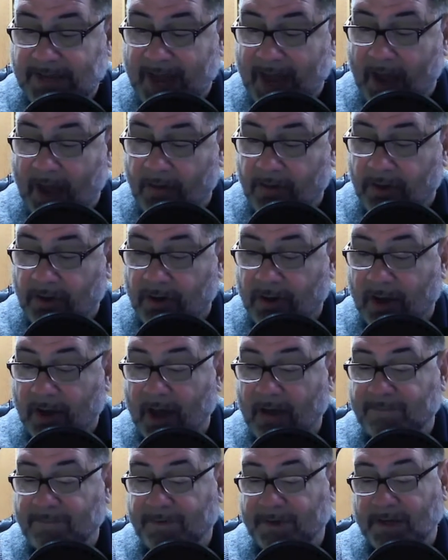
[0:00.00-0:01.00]
is now your
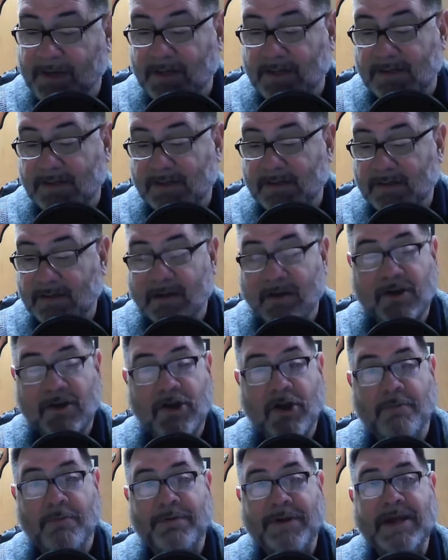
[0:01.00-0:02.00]
confidence,
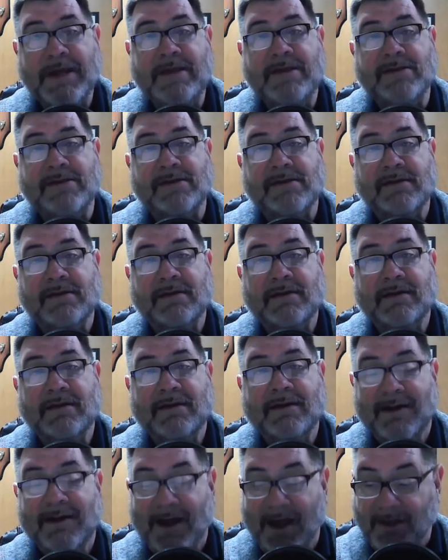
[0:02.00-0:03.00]
your peace,
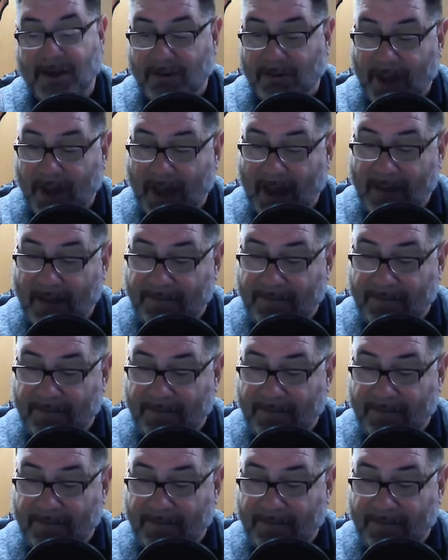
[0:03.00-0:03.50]
and your